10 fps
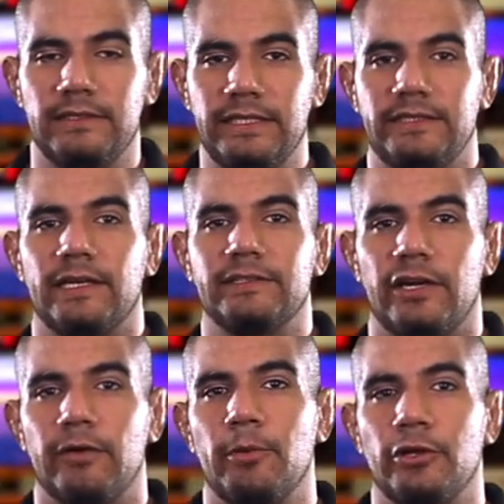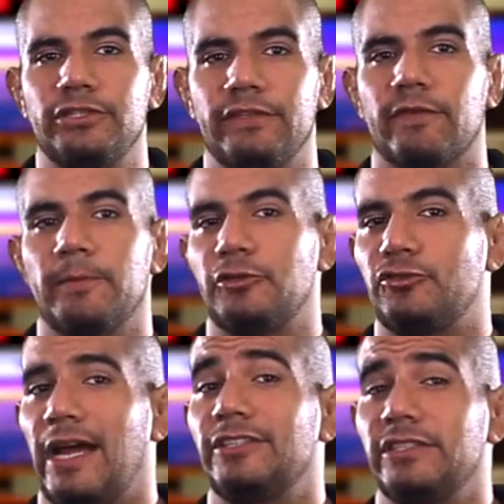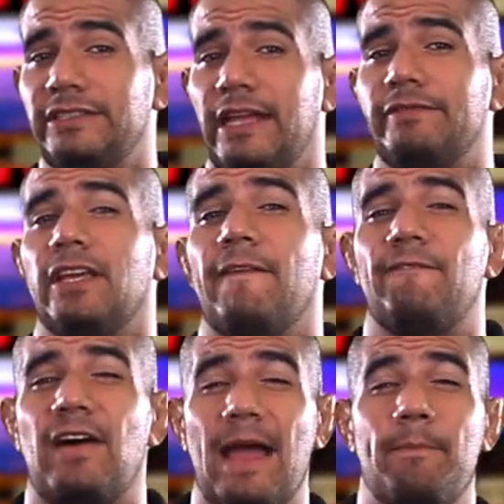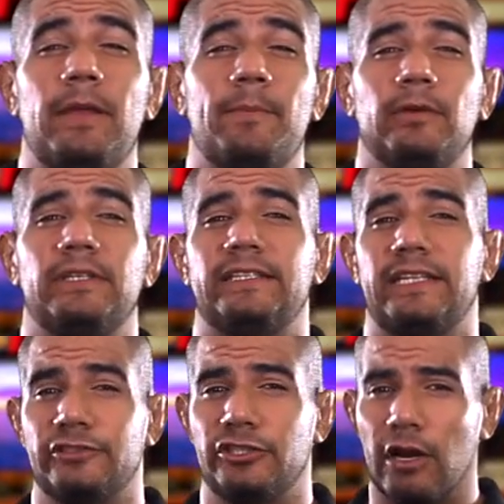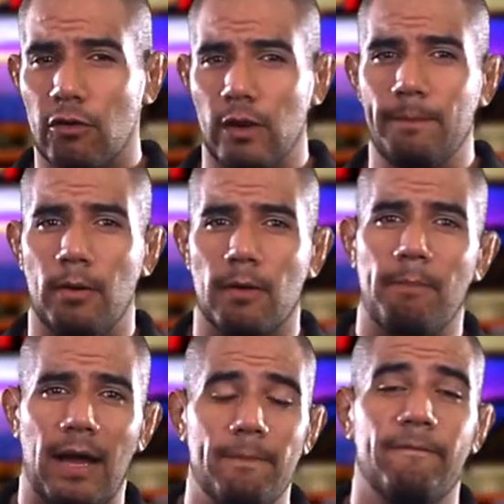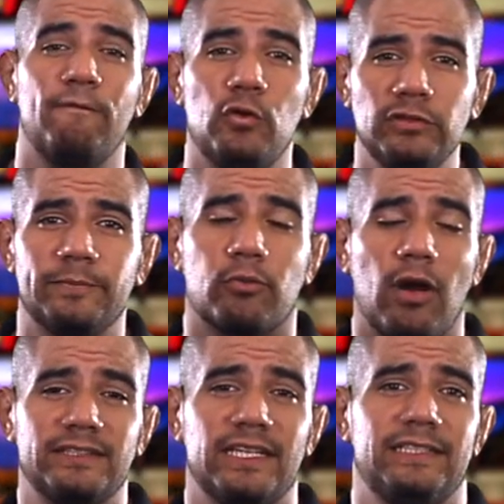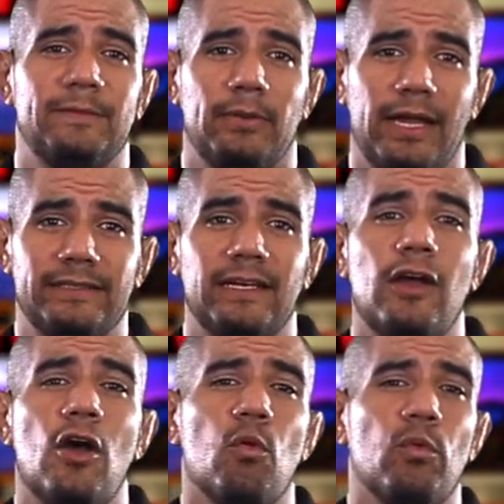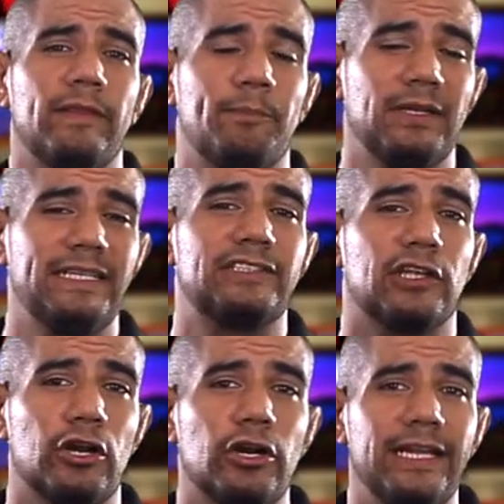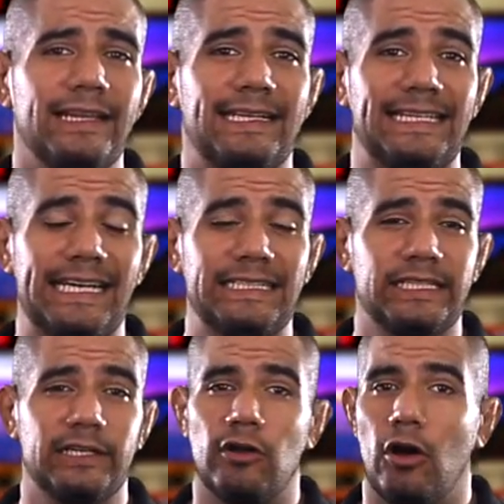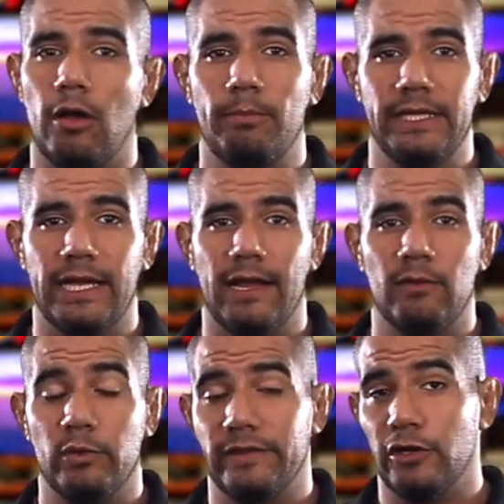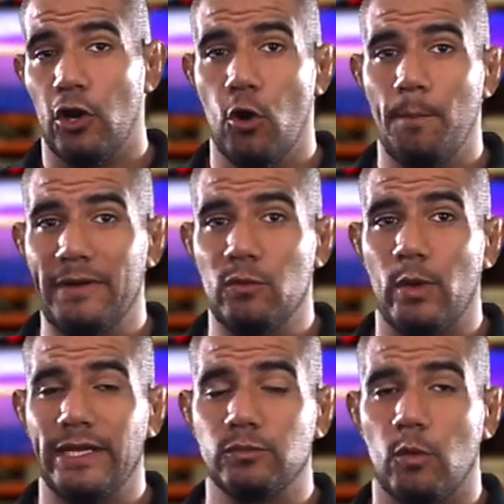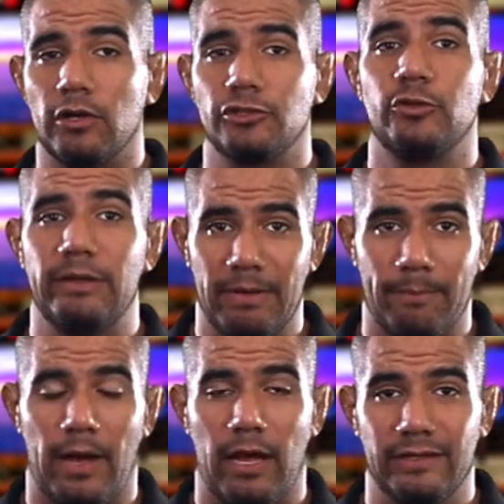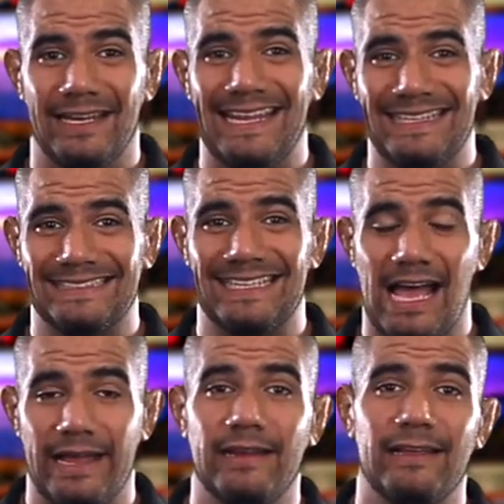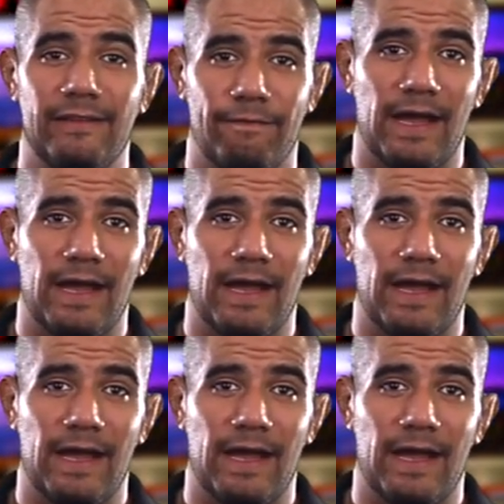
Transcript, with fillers: Details are emerging from the tragic deaths of five people at the Charoen Pokphand Foods processing plant with police learning that the incident all began with an open wastewater treatment pond inside the